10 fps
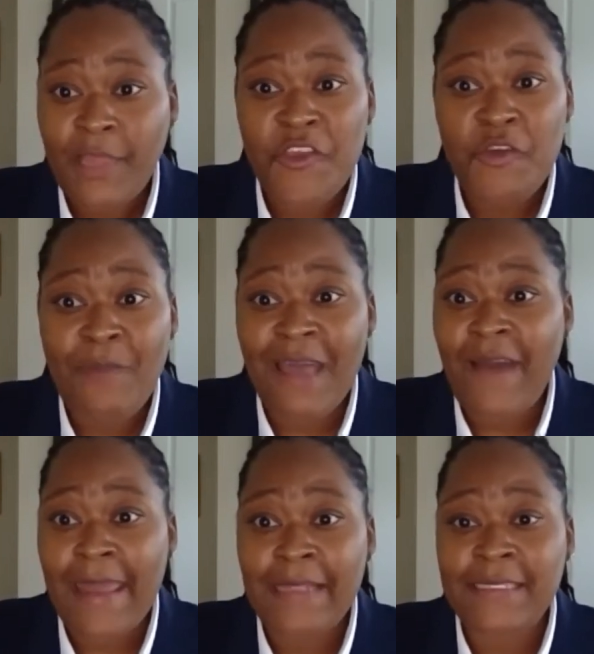you might
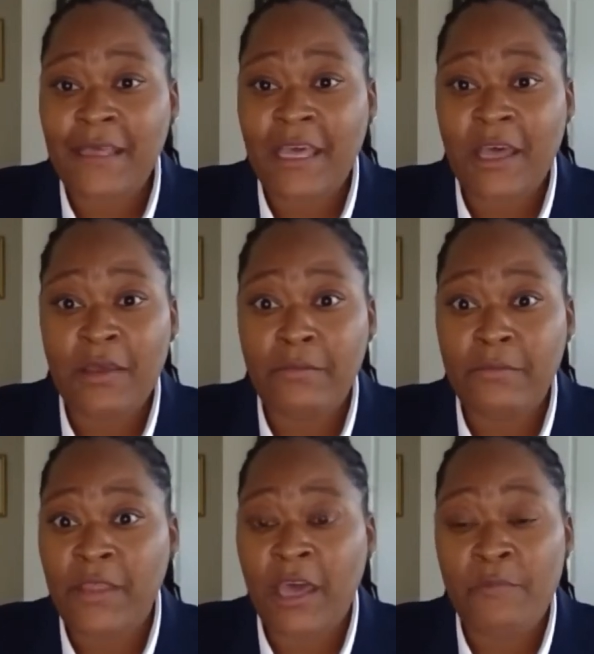find us in
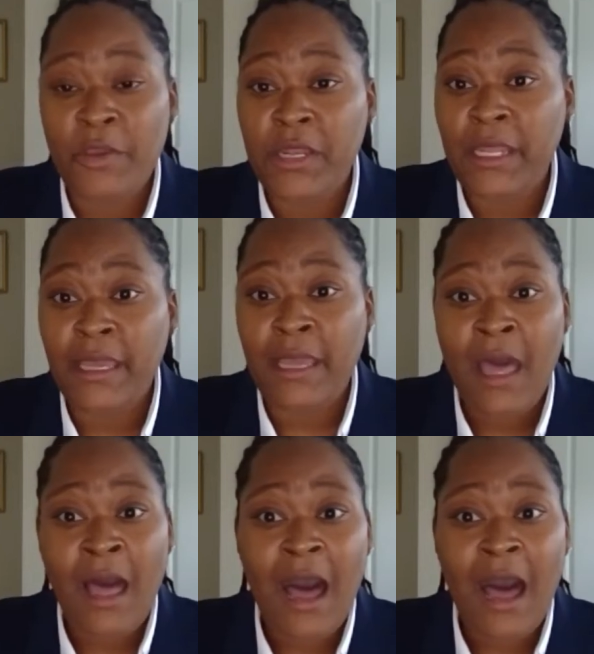the community,